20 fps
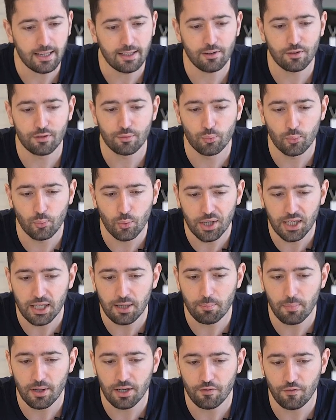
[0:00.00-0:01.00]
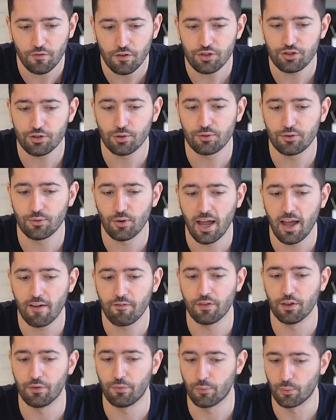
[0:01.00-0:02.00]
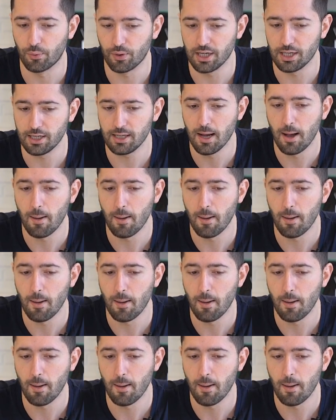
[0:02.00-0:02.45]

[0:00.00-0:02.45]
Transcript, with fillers: it is really beneficial to have the three,